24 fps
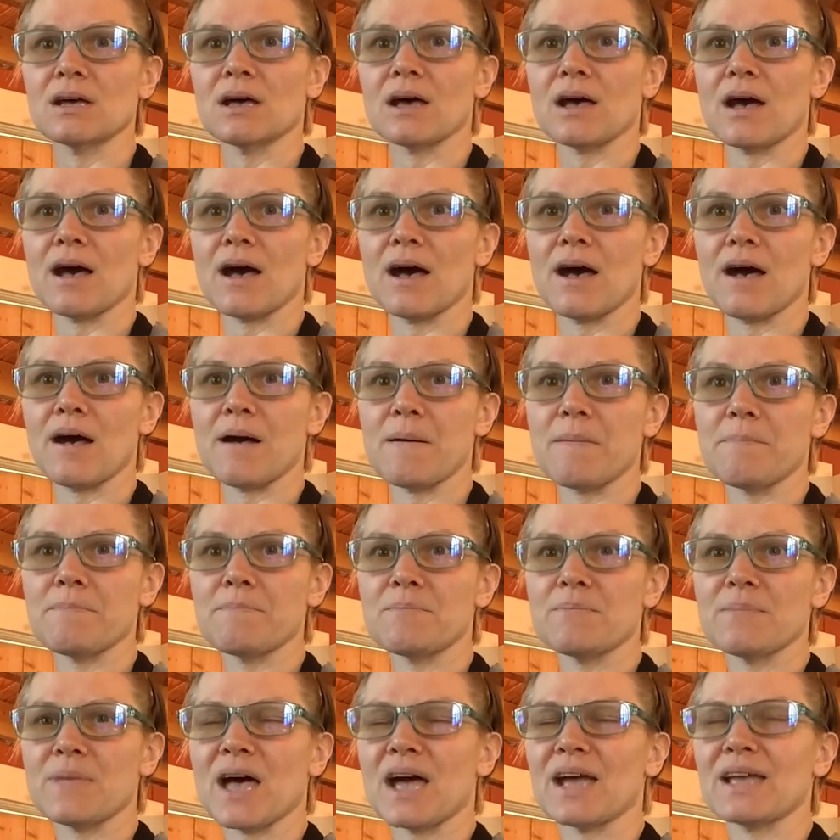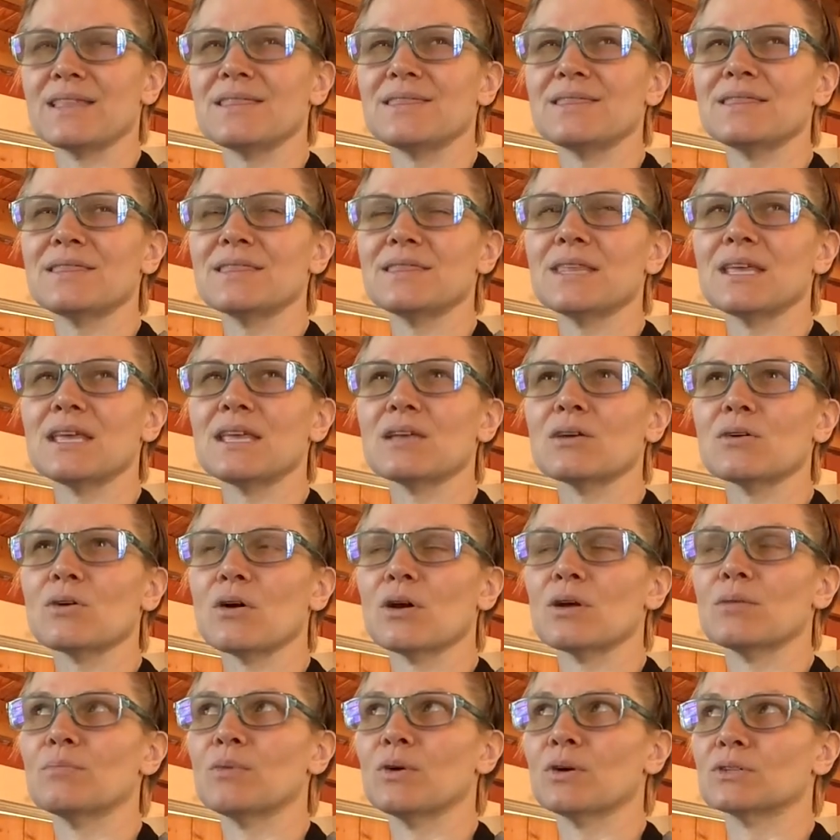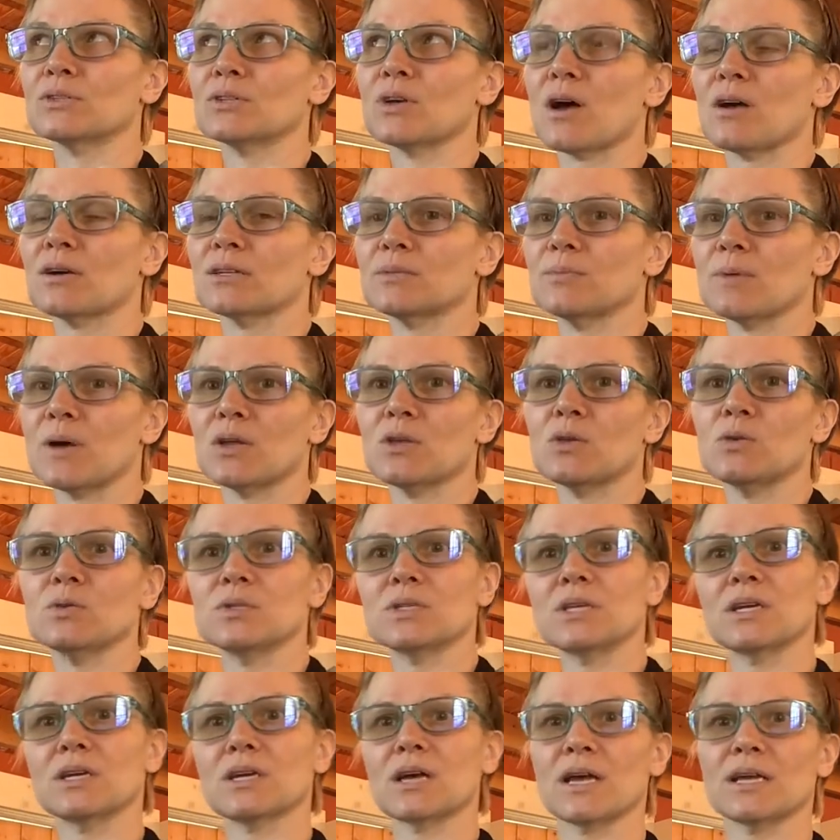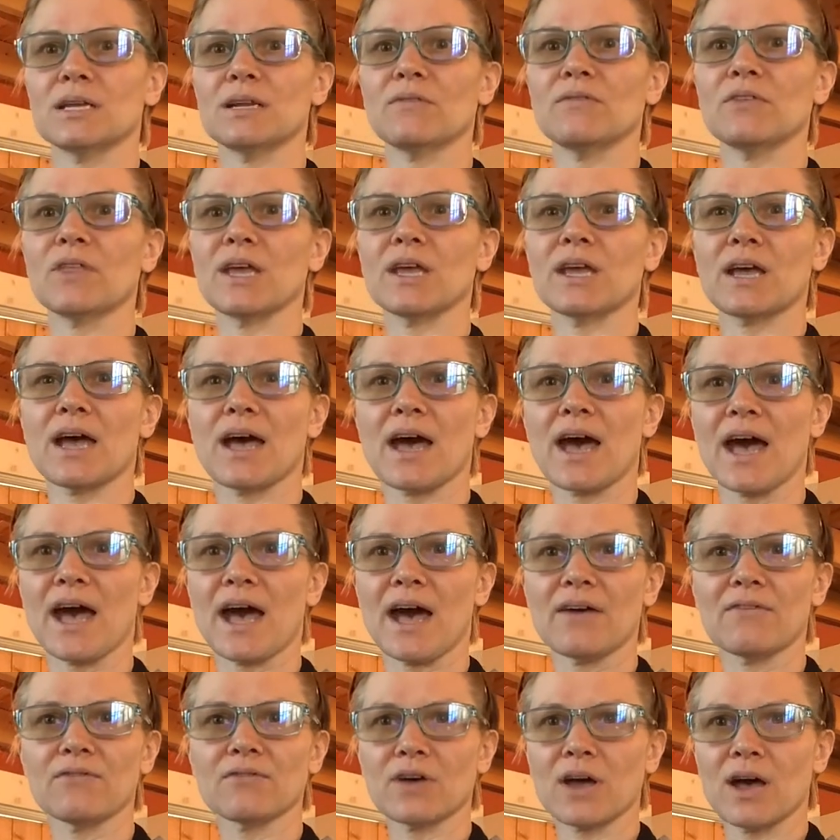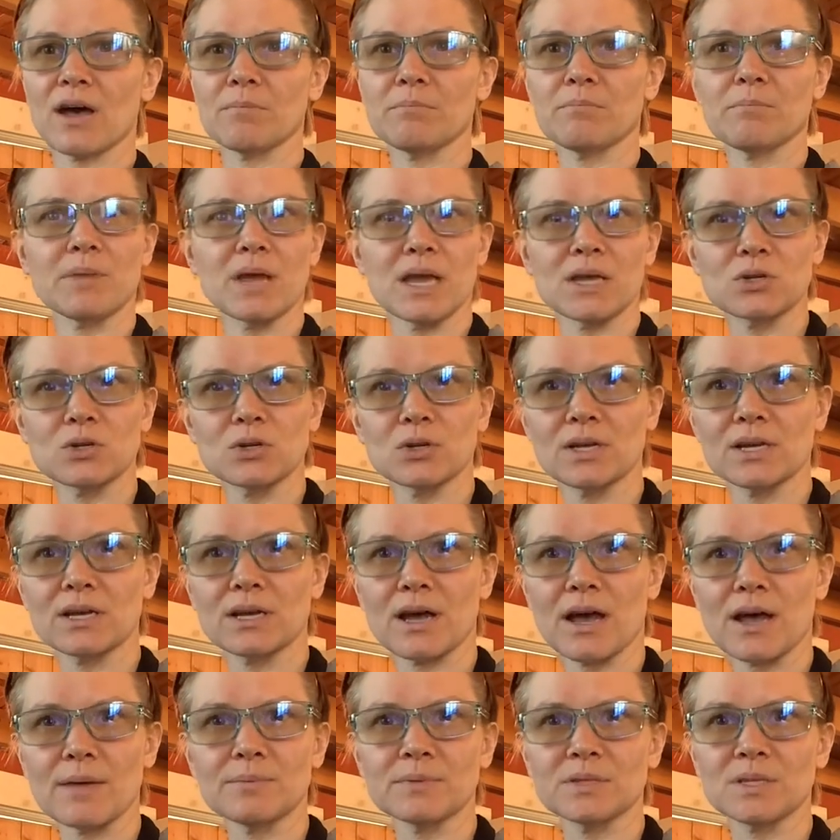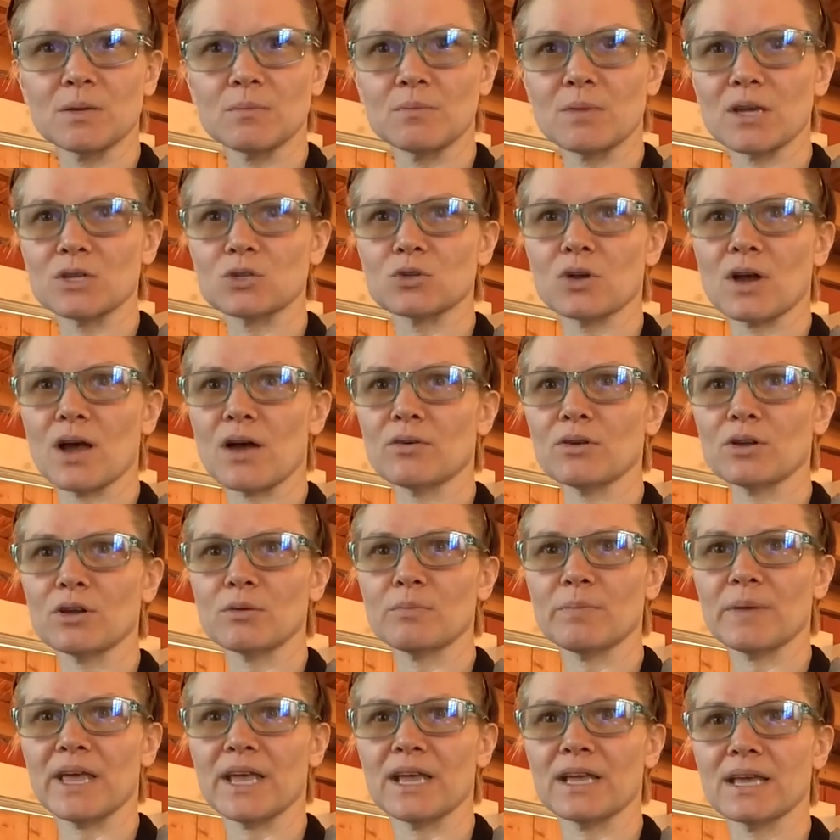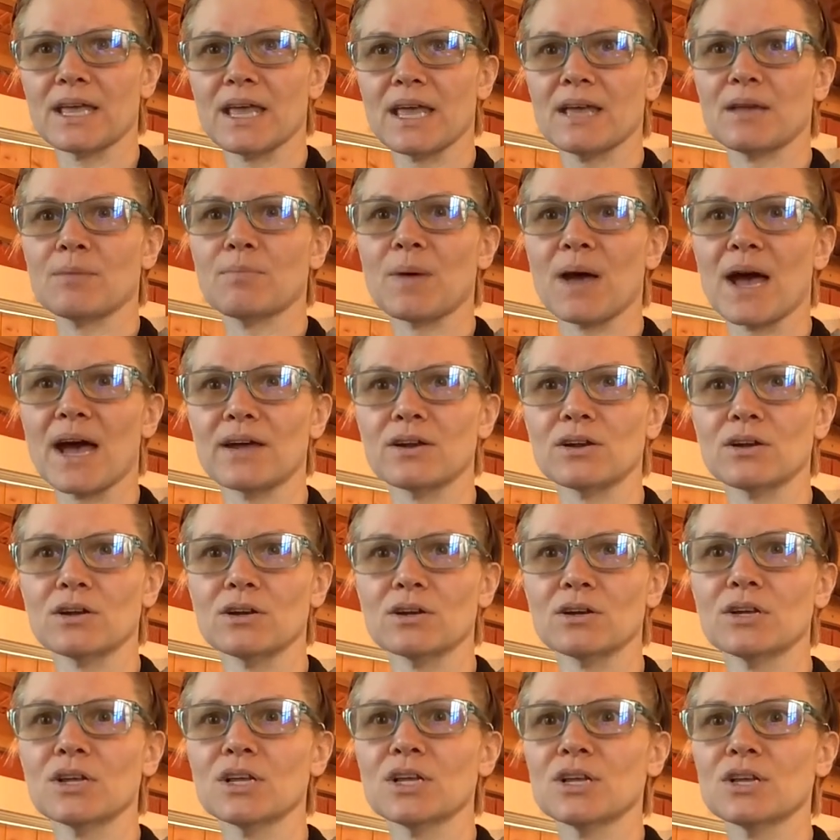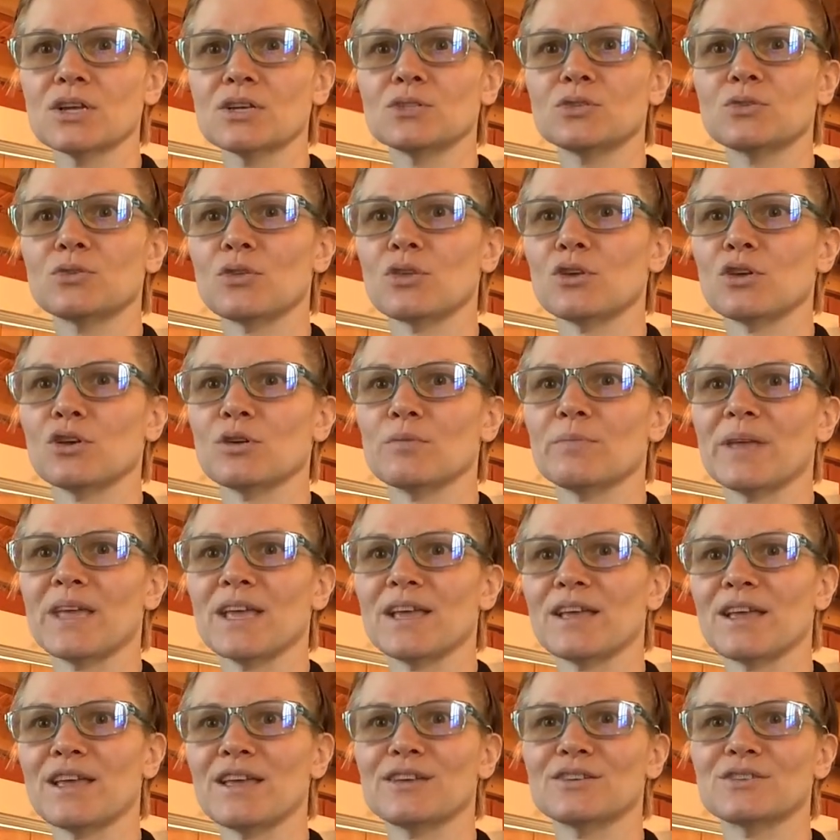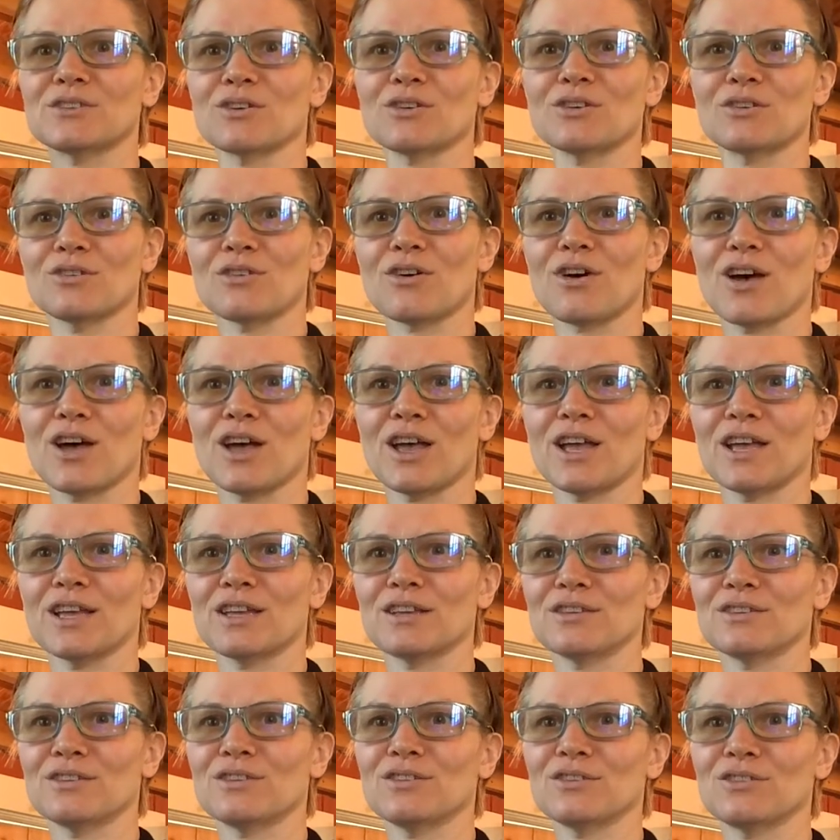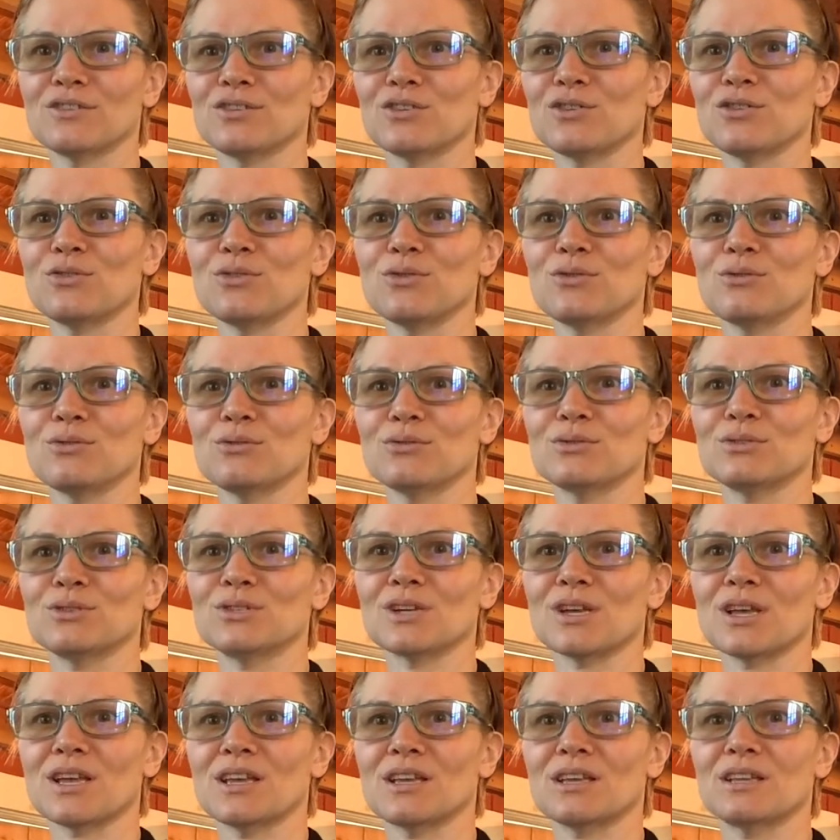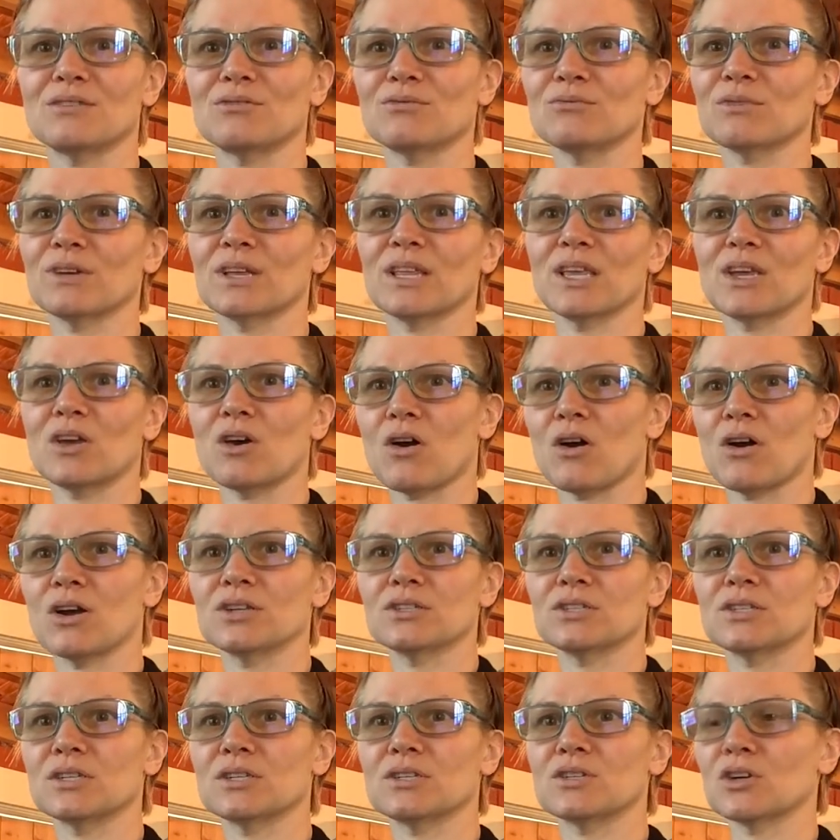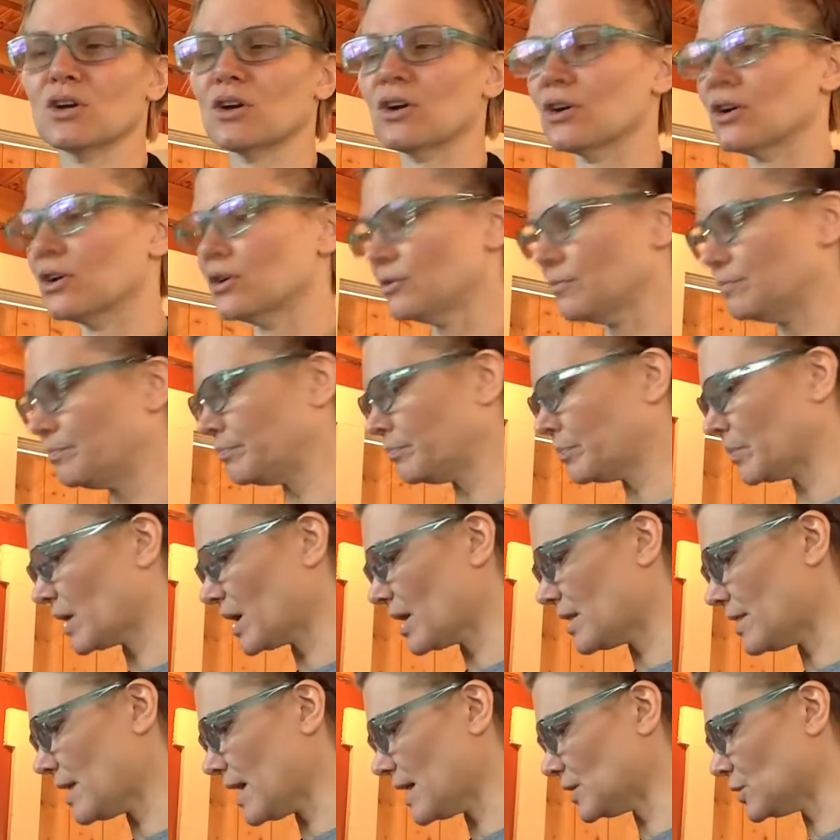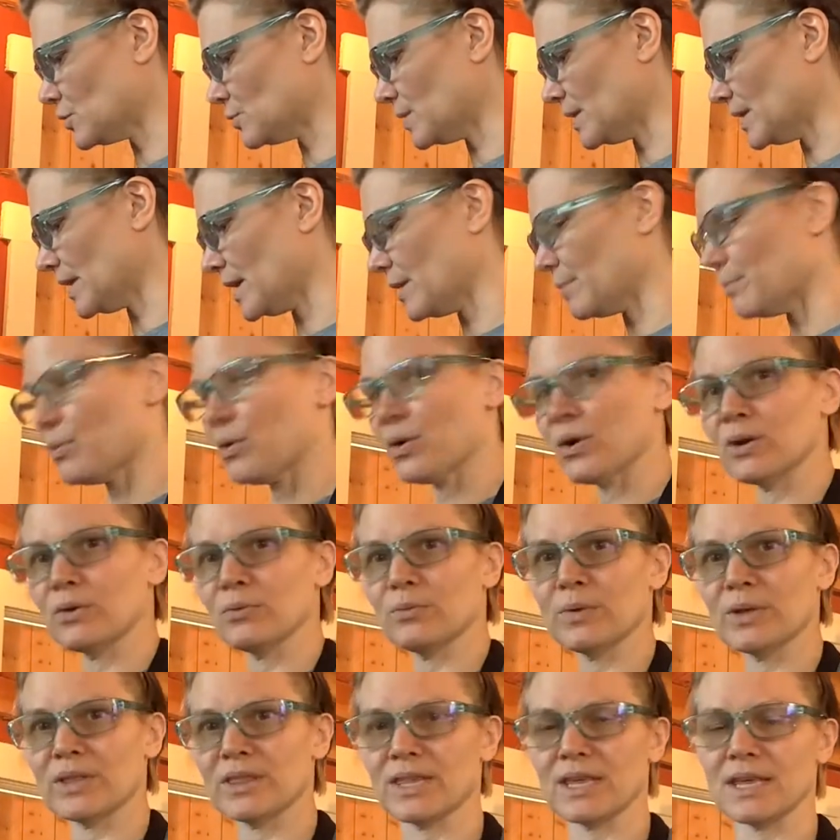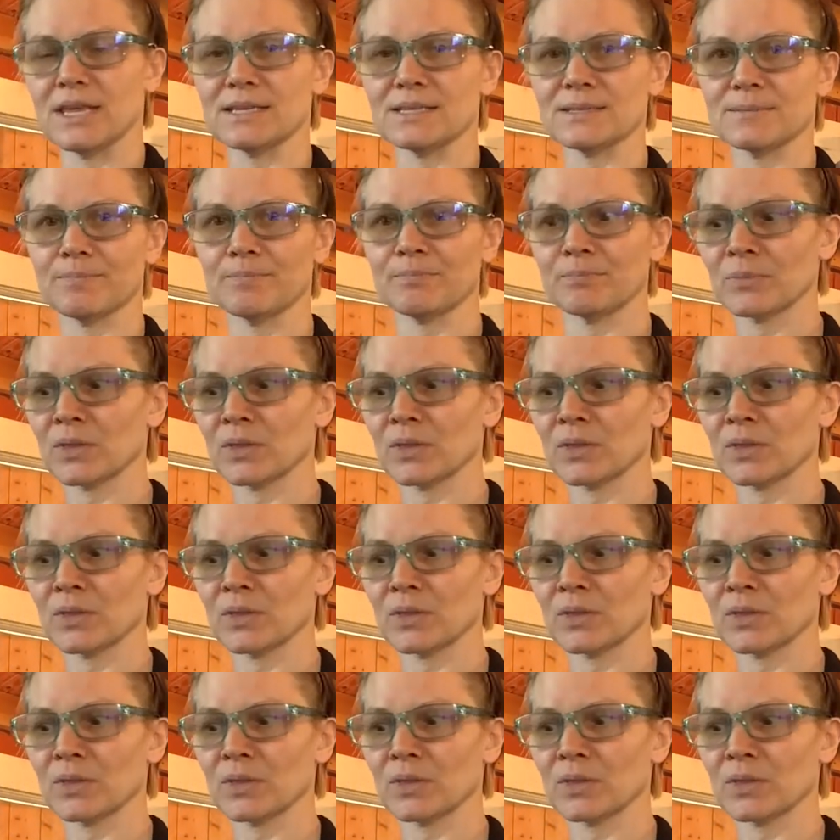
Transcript: I think our book talked about using kind of like a half cup measuring cup to measure out your pancake batter so that your pancakes are not huge and really hard to turn. And that's really important with these.